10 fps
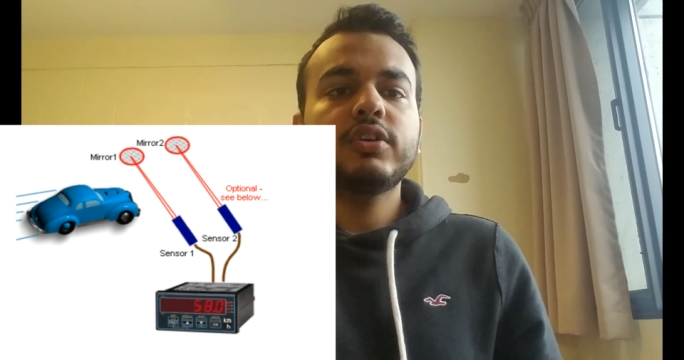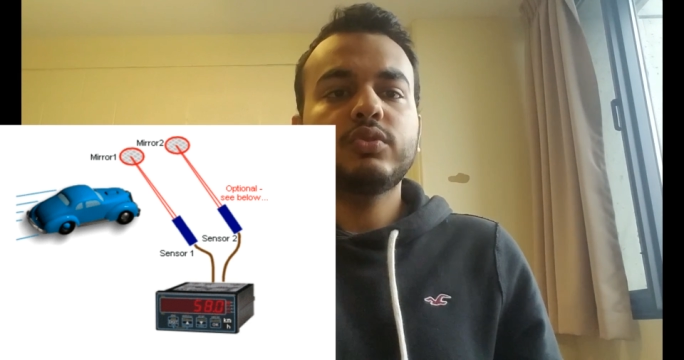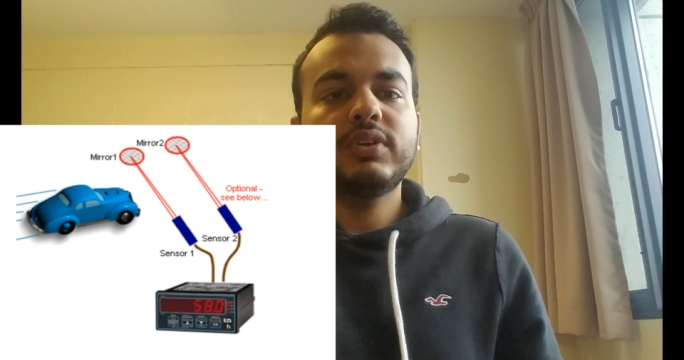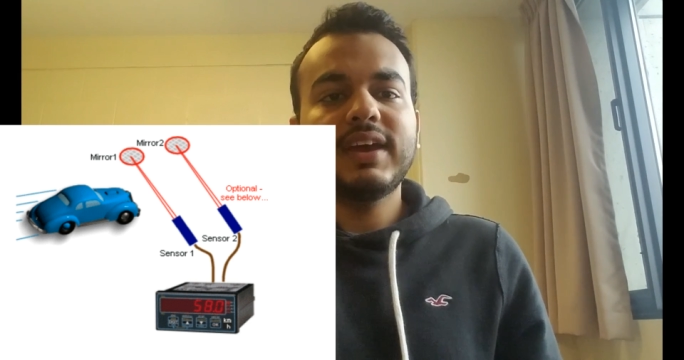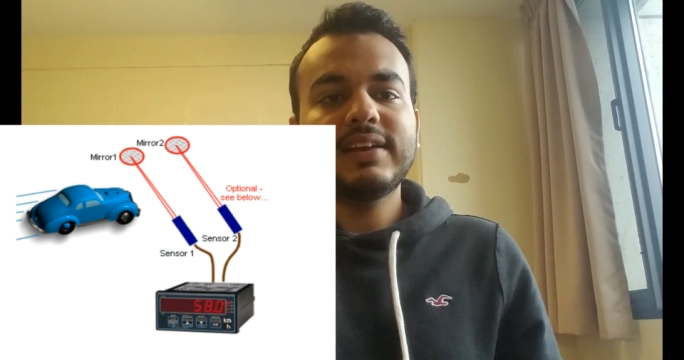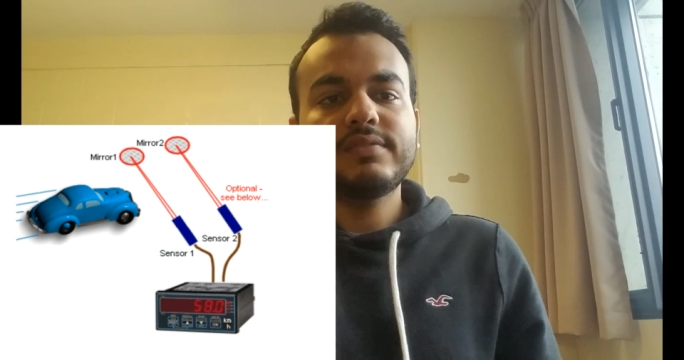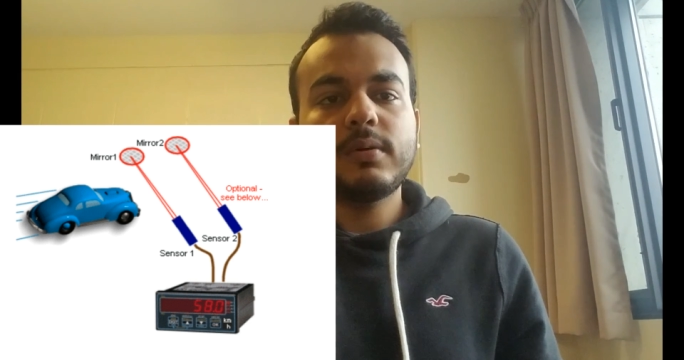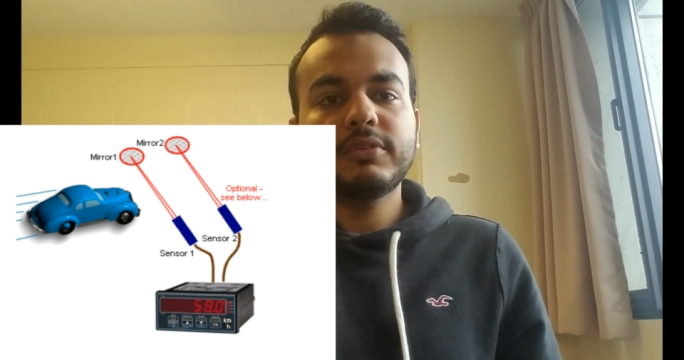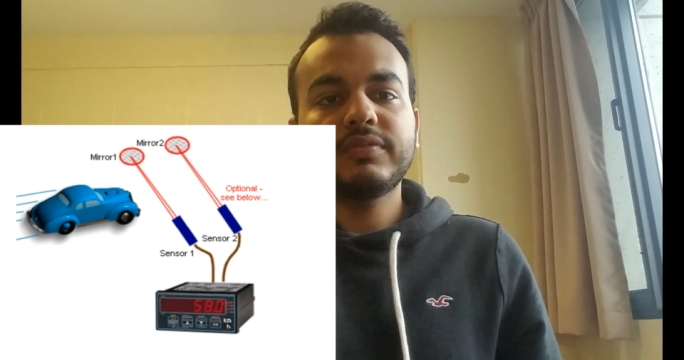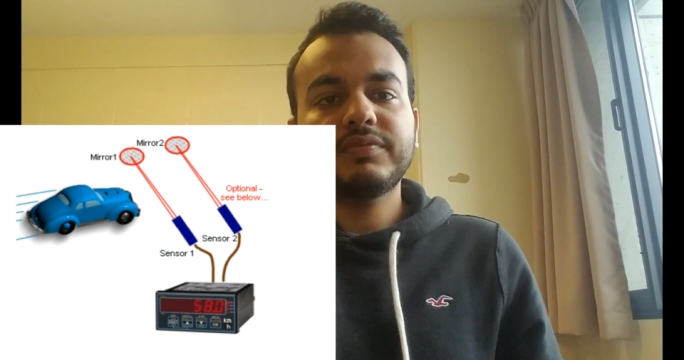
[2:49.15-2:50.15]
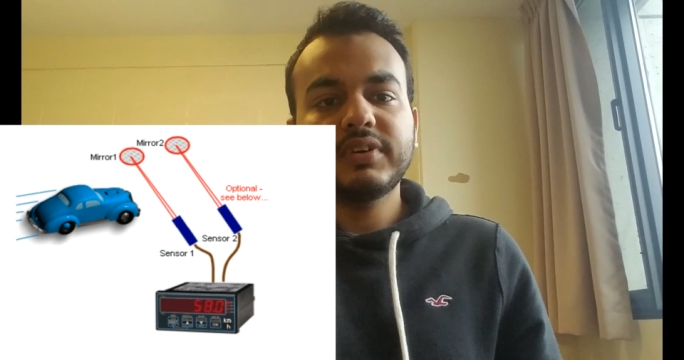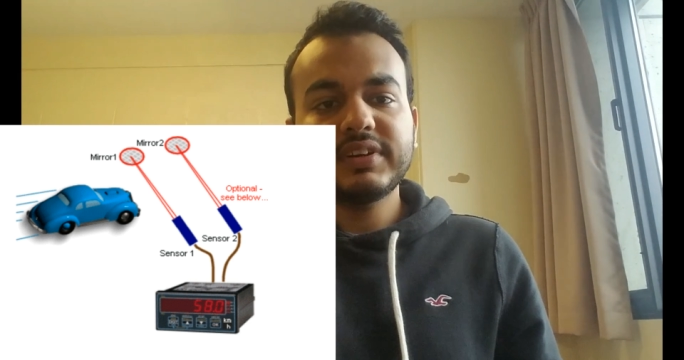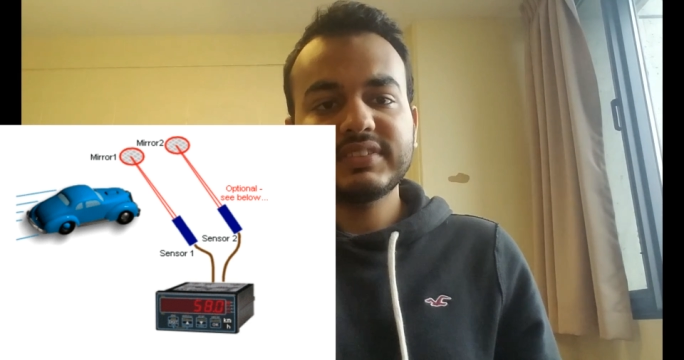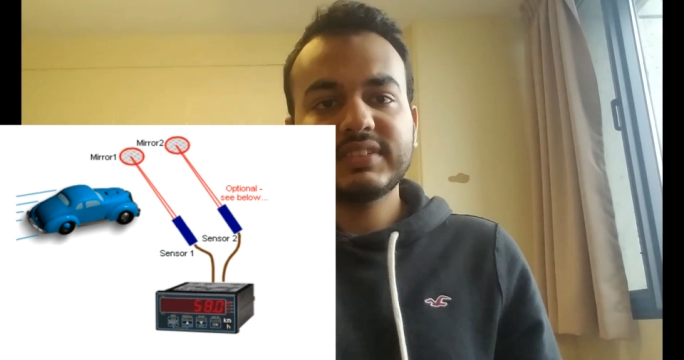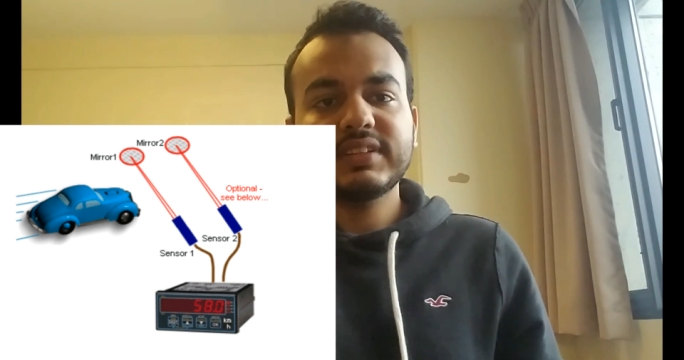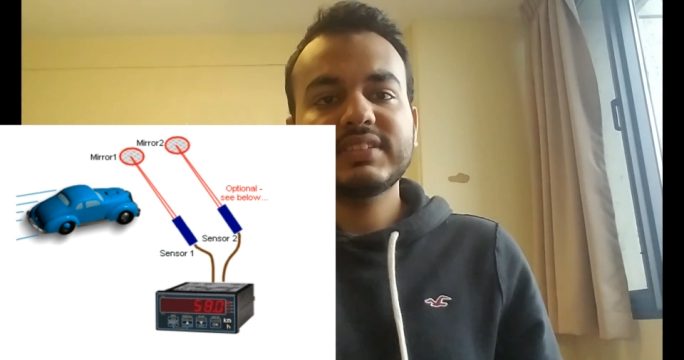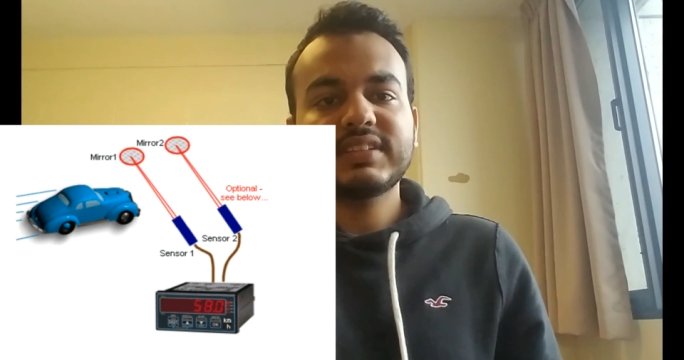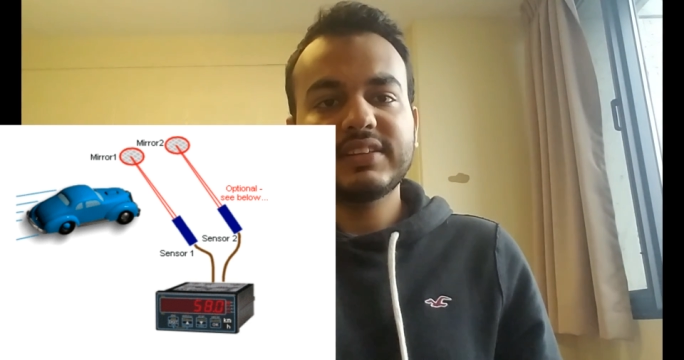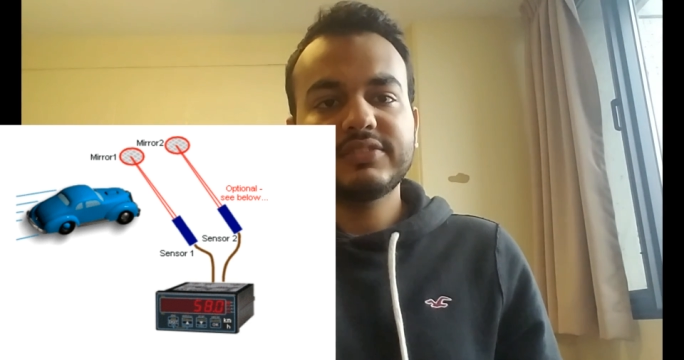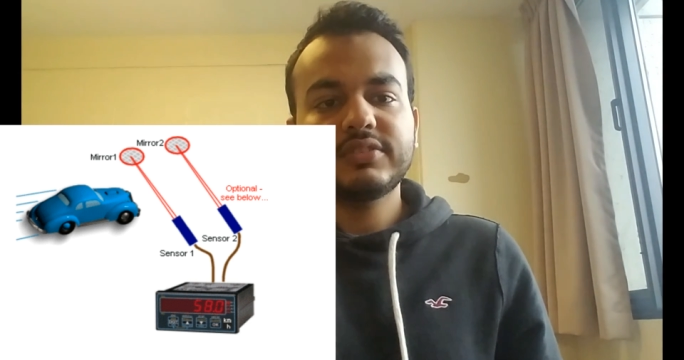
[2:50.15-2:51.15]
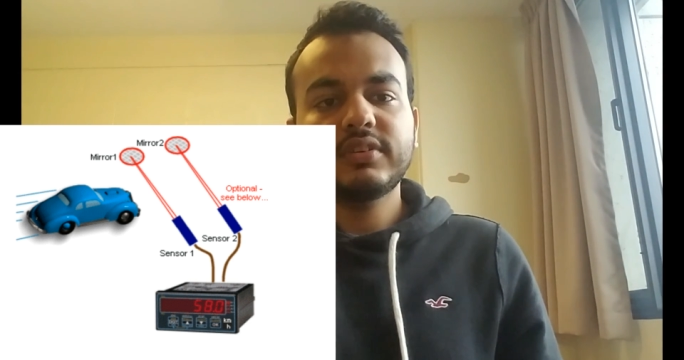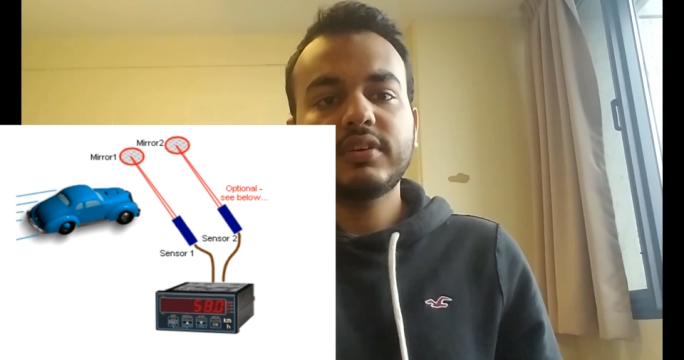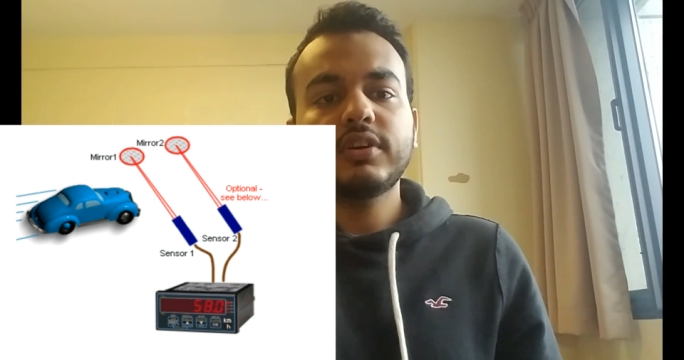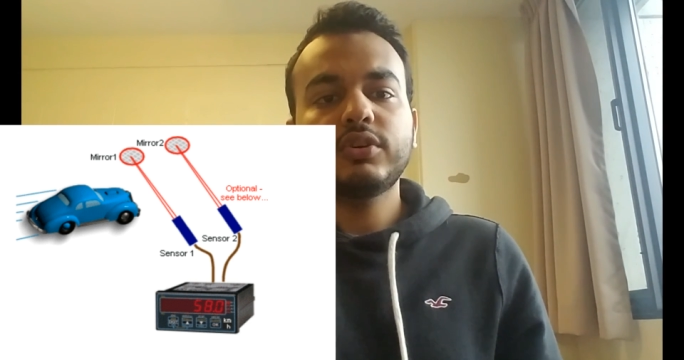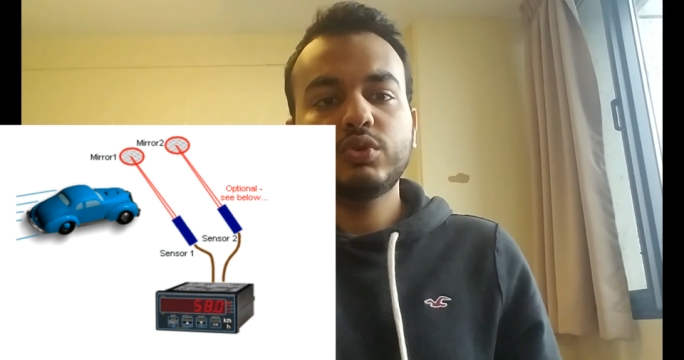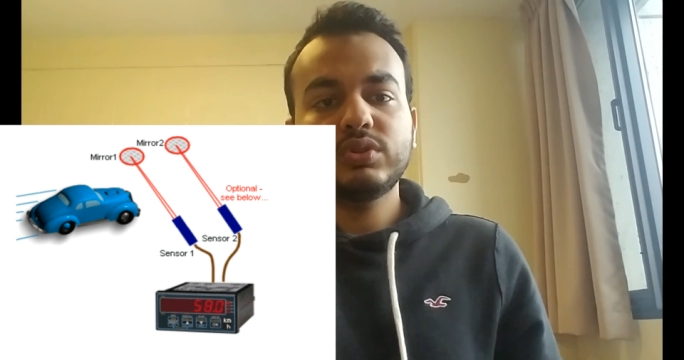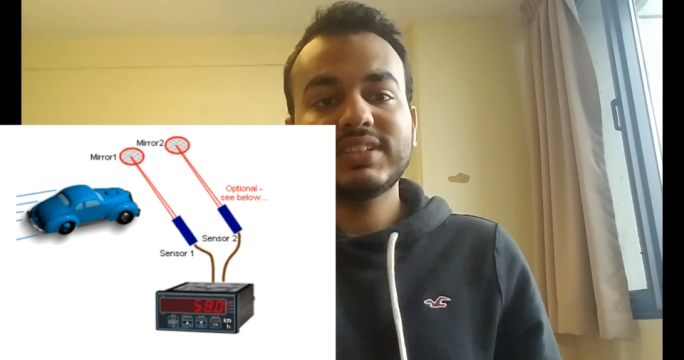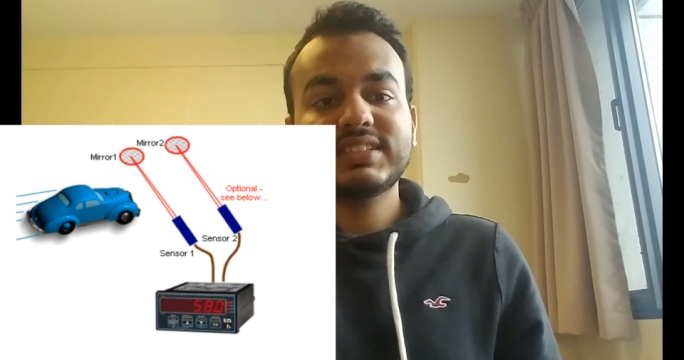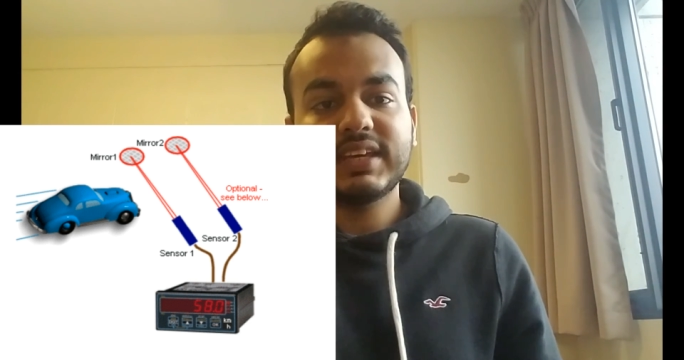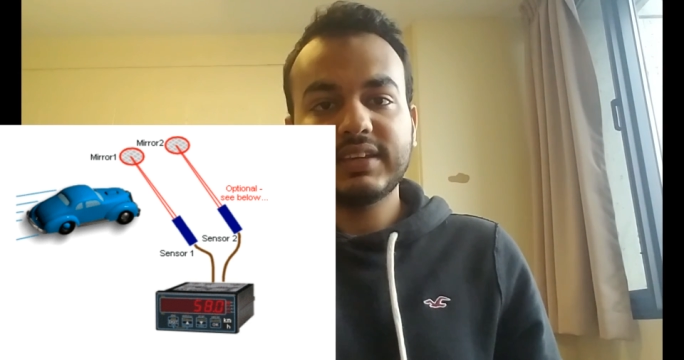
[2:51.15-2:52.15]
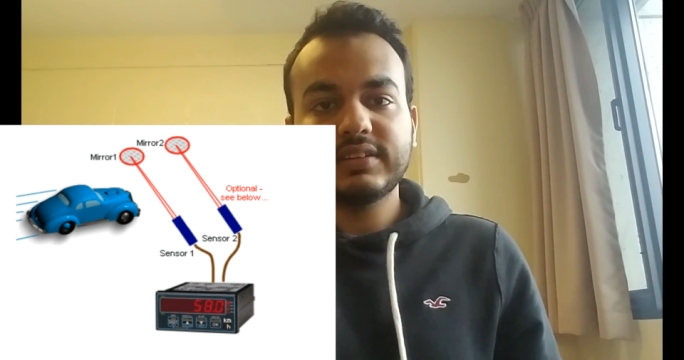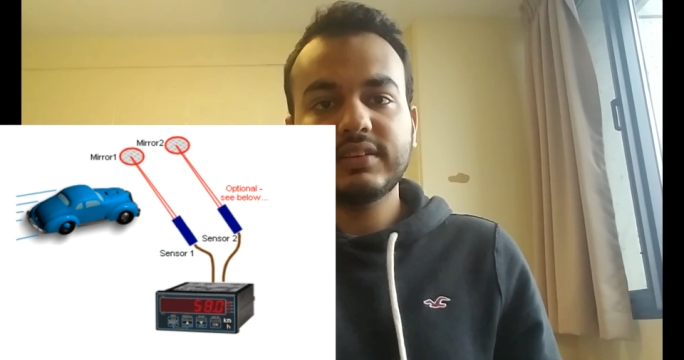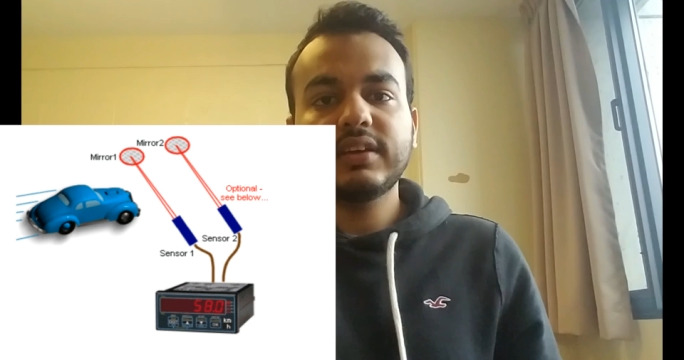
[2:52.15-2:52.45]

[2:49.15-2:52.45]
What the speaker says: to get from the first sensor to the second.